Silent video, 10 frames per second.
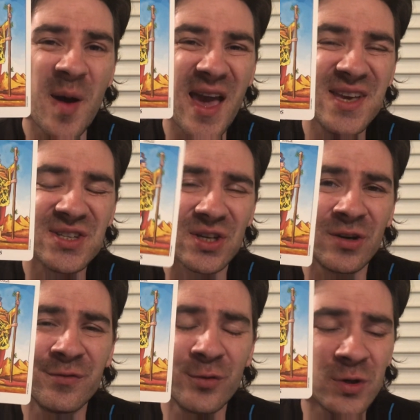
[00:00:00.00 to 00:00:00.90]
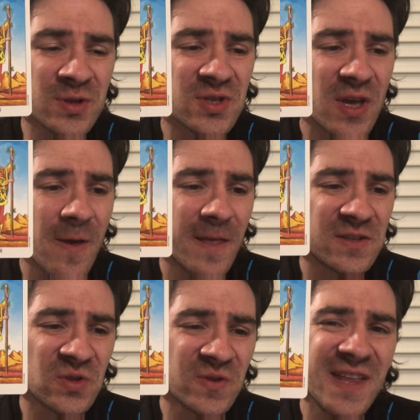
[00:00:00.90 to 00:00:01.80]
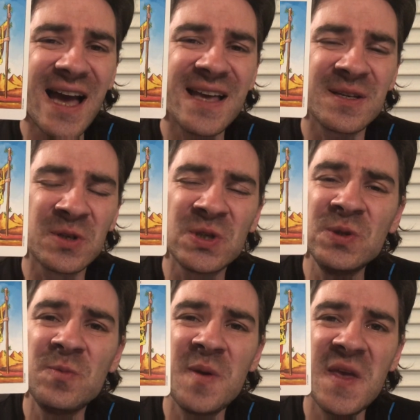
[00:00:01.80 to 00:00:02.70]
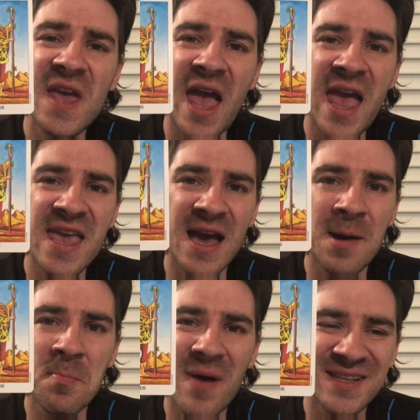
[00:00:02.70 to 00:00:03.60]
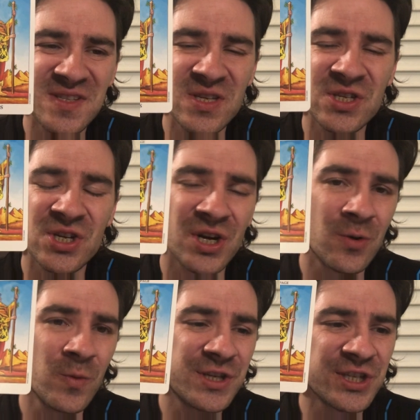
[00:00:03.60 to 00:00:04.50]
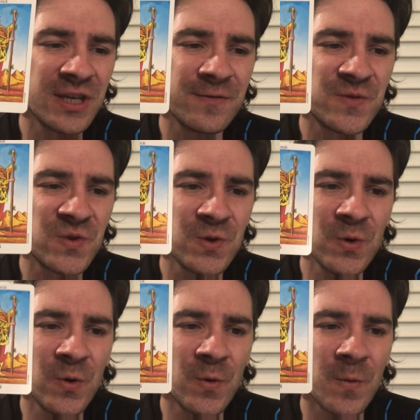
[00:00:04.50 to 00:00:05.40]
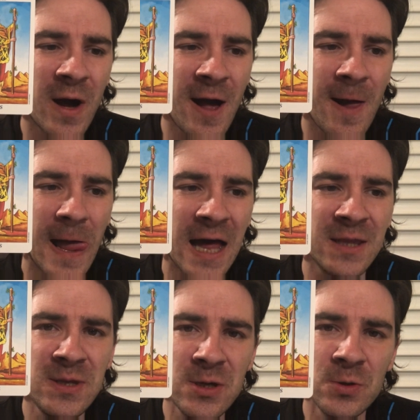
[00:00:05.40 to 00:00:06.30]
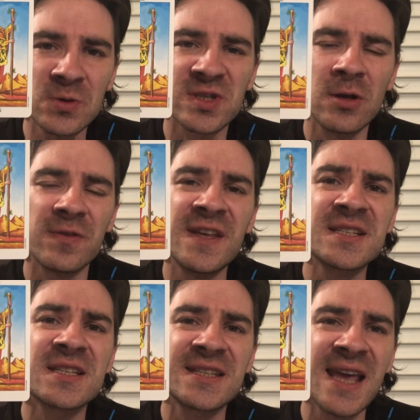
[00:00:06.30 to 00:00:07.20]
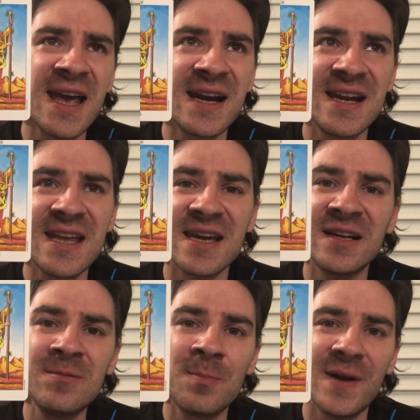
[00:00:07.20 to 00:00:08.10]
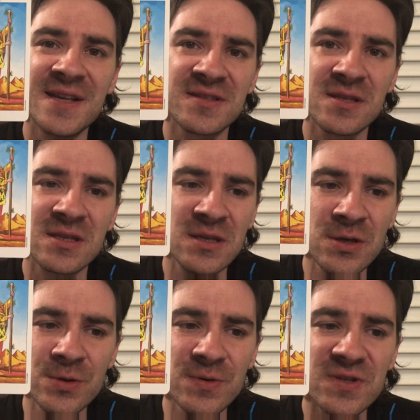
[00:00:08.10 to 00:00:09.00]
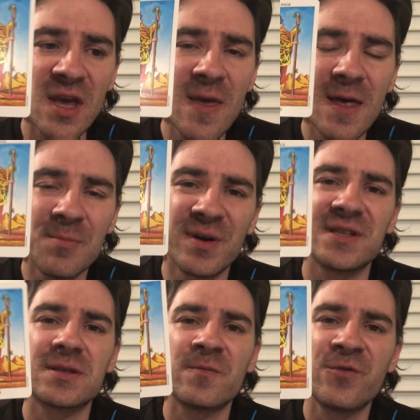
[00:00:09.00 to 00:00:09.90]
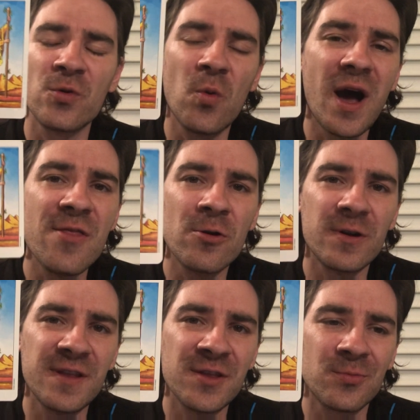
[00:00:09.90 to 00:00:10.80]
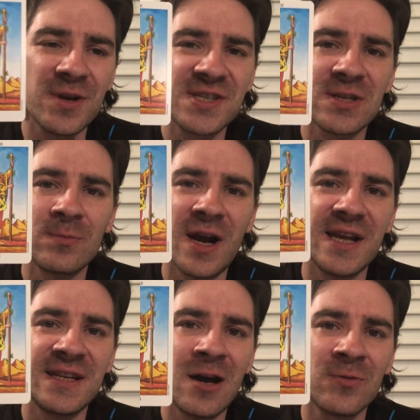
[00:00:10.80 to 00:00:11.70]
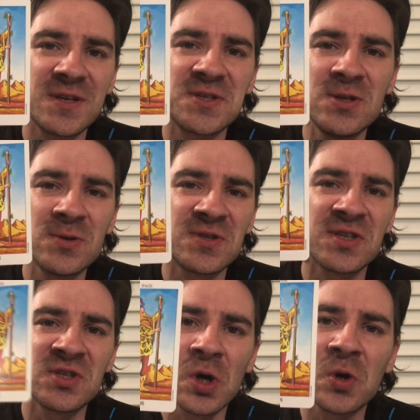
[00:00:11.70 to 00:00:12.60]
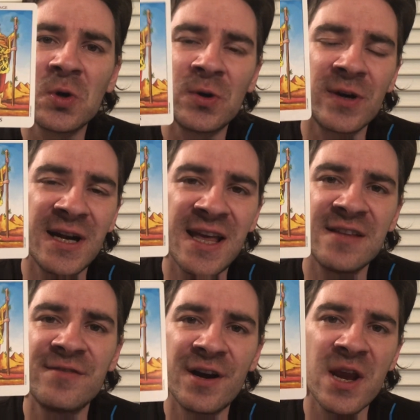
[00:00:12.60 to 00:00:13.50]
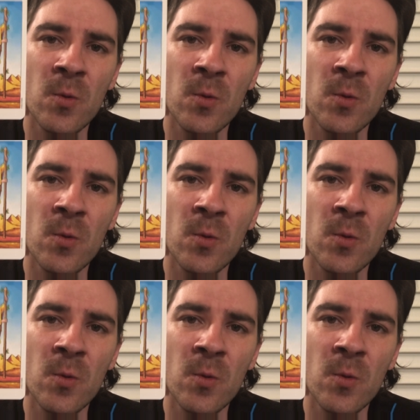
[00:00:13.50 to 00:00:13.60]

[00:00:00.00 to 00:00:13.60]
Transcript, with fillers: page of wands so that could be a, a messenger which gives you uh, a news not necessarily unpleasant news but for one or another reason right now this news does not correlate very